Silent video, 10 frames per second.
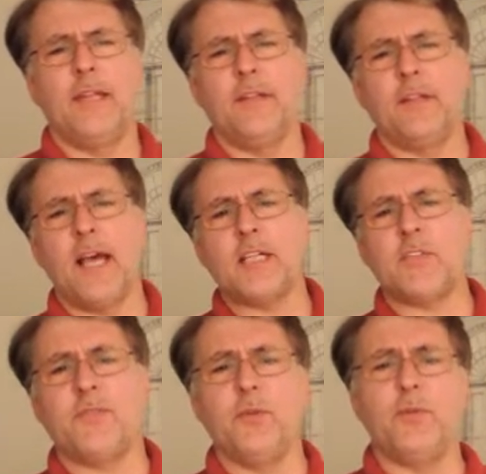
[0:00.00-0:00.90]
In the
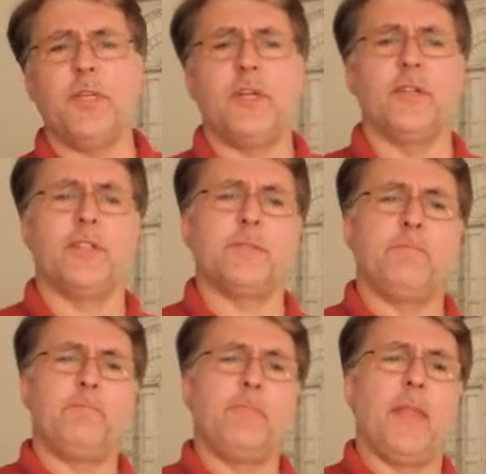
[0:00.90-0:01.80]
last few
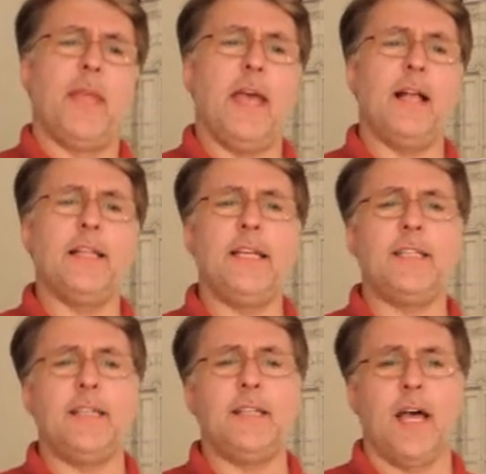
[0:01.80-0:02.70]
years,
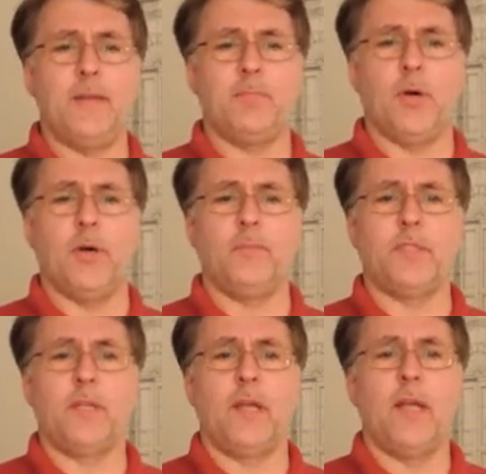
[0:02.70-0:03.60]
LED light
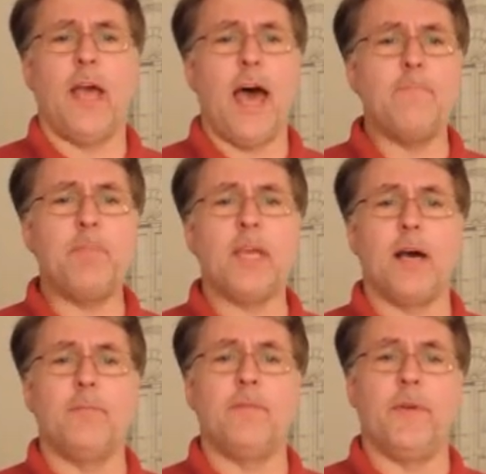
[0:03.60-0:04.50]
bulbs have
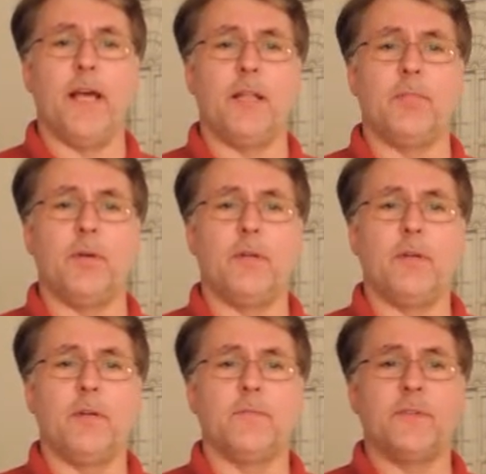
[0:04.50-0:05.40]
become available
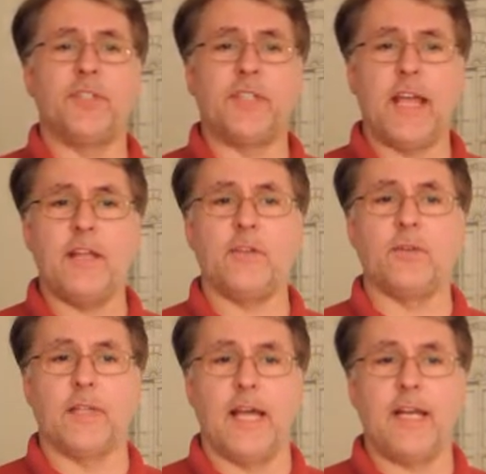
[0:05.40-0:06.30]
for
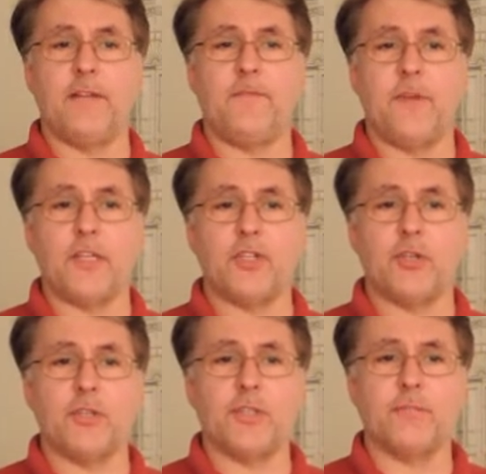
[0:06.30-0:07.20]
standard lighting
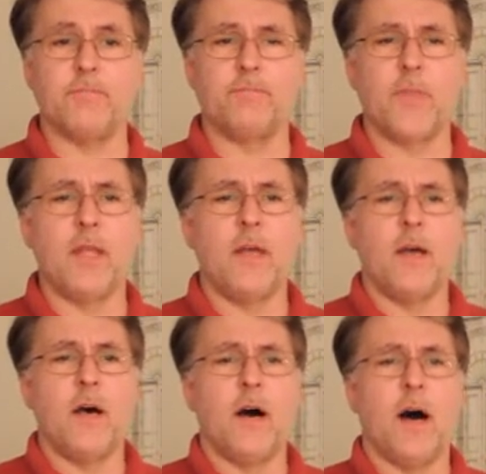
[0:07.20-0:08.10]
fixtures.
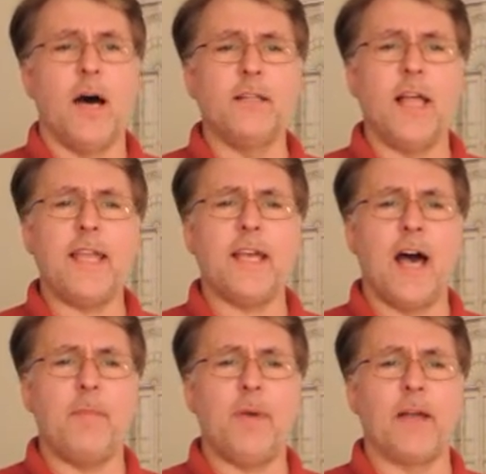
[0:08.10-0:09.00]
Unlike
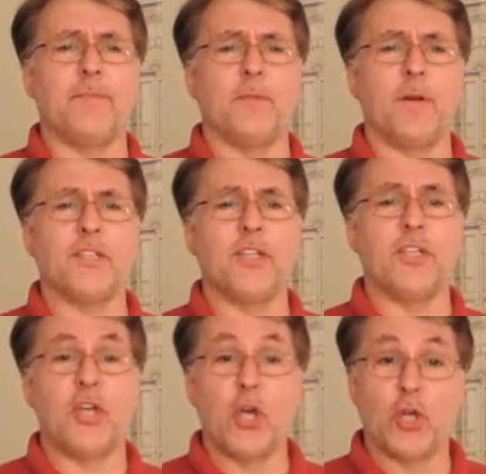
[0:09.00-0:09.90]
compact
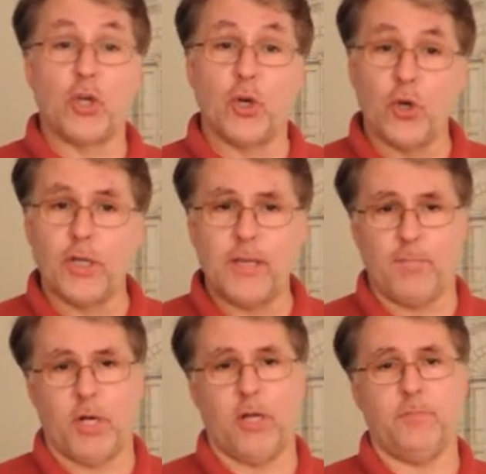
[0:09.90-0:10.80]
fluorescent curly
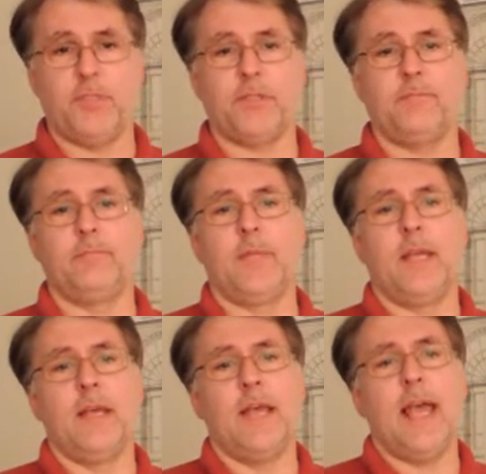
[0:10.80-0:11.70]
bulbs,
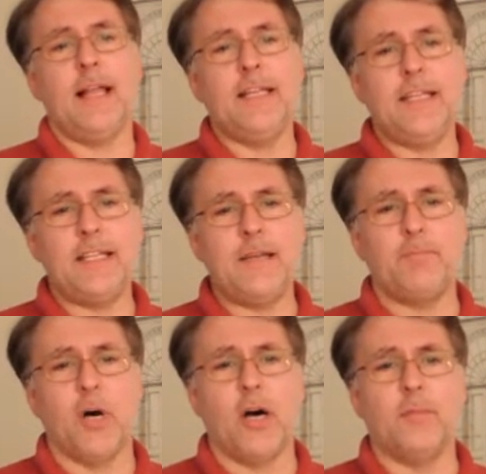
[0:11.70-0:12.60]

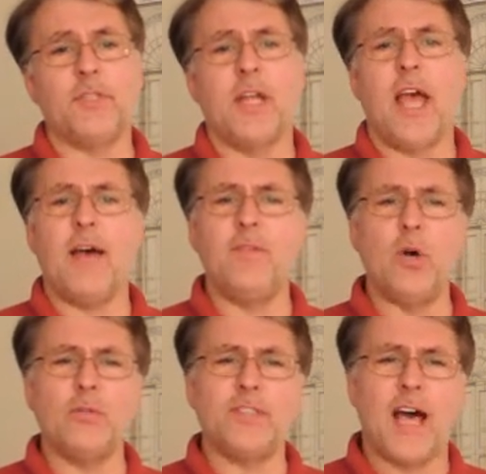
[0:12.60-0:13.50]
LED bulbs have
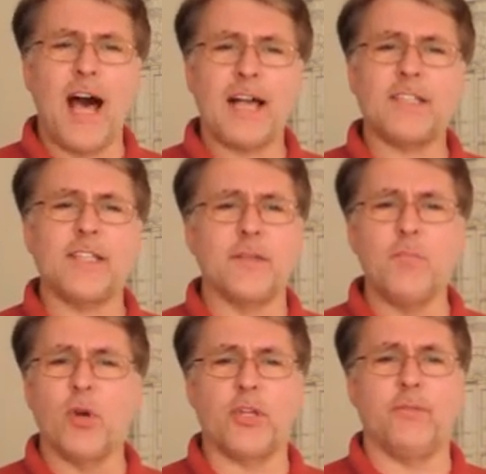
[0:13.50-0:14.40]
no toxic
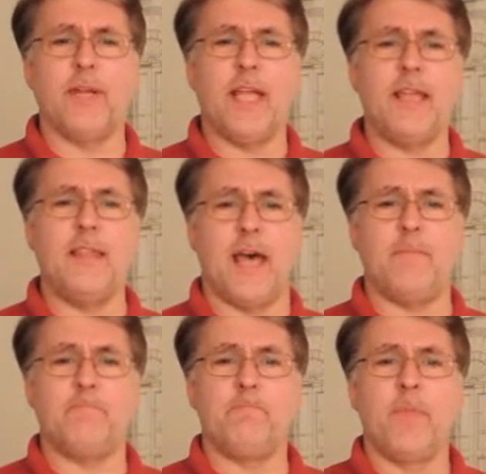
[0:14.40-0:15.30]
mercury in them,